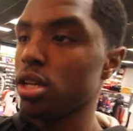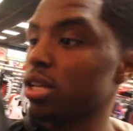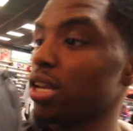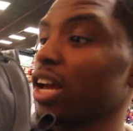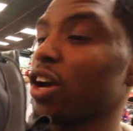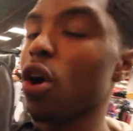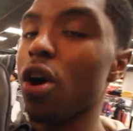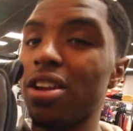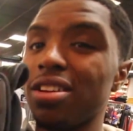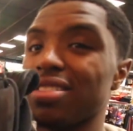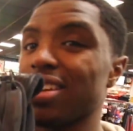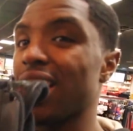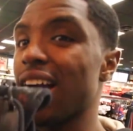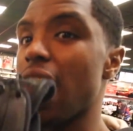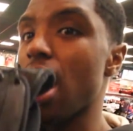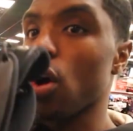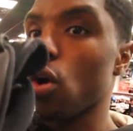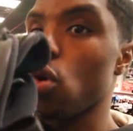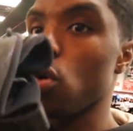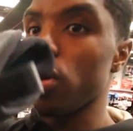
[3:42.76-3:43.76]
They call these the
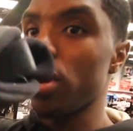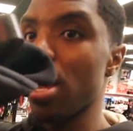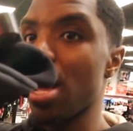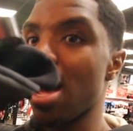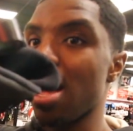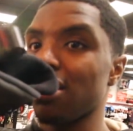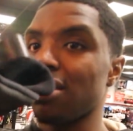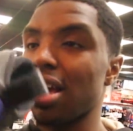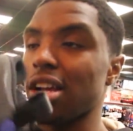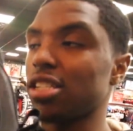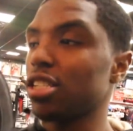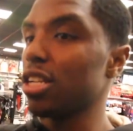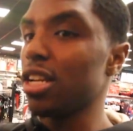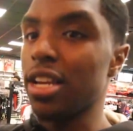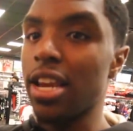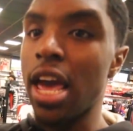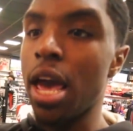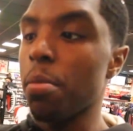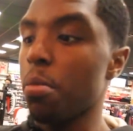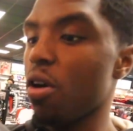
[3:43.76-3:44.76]
Concord nines, actually the
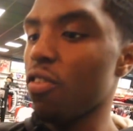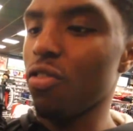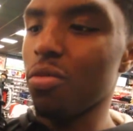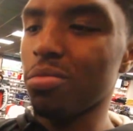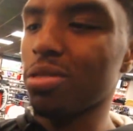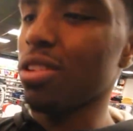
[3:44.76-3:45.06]
name of them.